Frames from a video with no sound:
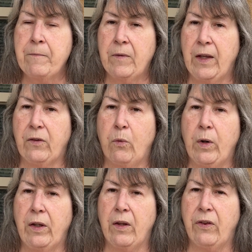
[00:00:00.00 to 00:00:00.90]
That's one
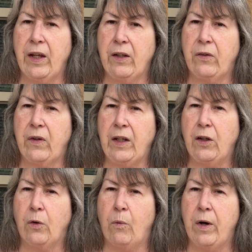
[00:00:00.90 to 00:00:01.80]
of the things that
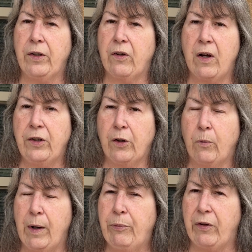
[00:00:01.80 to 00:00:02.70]
you'll want on your
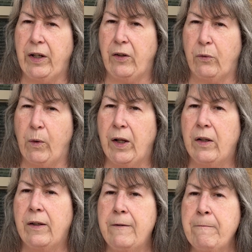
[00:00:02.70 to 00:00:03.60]
website as
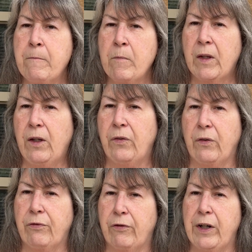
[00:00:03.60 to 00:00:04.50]
well, is a
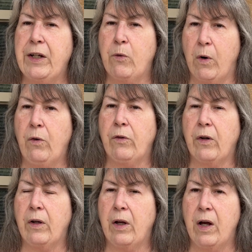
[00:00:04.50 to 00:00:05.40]
free quote
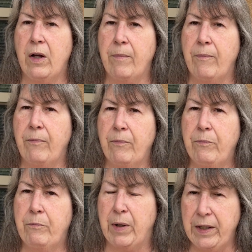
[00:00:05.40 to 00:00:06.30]

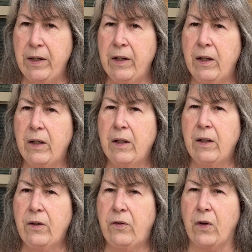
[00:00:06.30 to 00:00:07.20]
button,
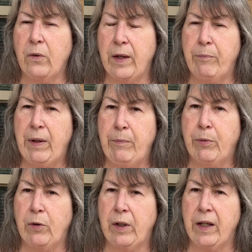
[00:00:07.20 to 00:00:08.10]
so that
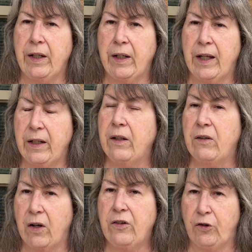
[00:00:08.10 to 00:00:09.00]
people can get in
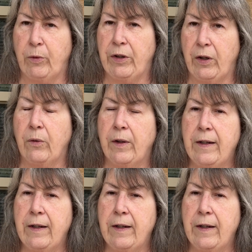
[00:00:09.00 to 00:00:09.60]
touch with you.